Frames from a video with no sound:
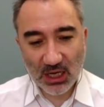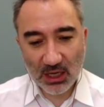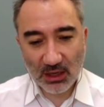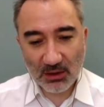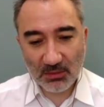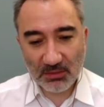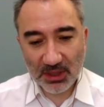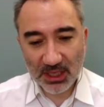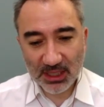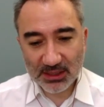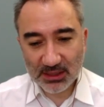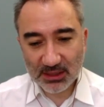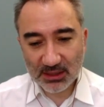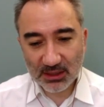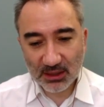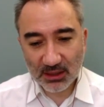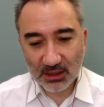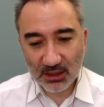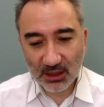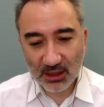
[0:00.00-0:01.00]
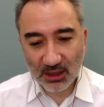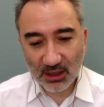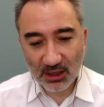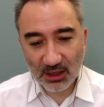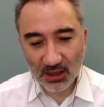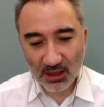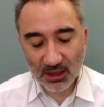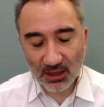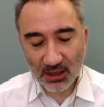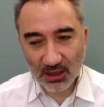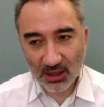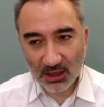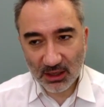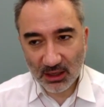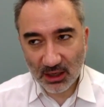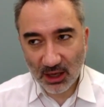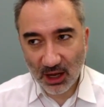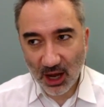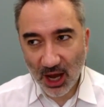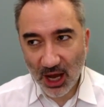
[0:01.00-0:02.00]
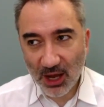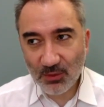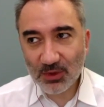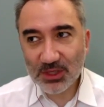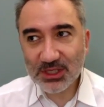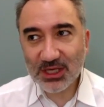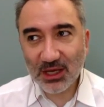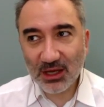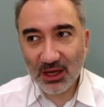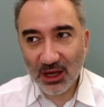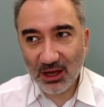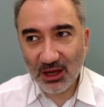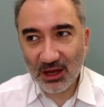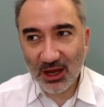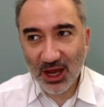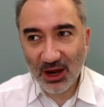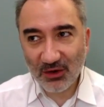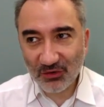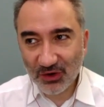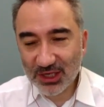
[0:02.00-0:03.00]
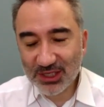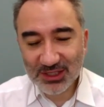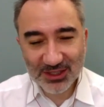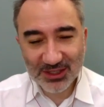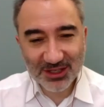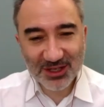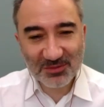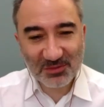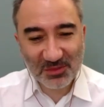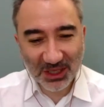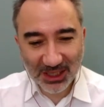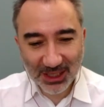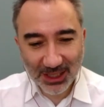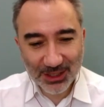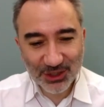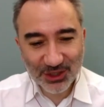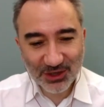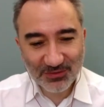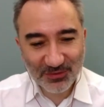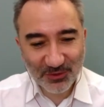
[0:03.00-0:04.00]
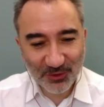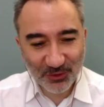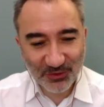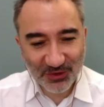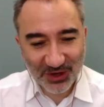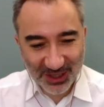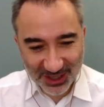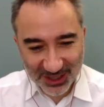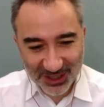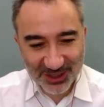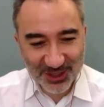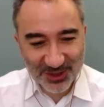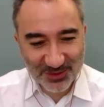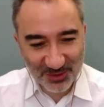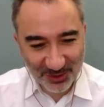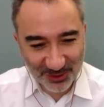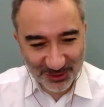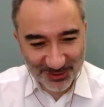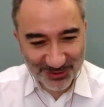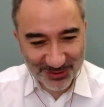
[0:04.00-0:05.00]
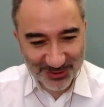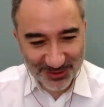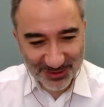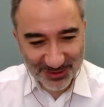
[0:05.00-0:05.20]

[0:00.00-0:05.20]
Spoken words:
But I was arrested in Malaysia for reading this verse.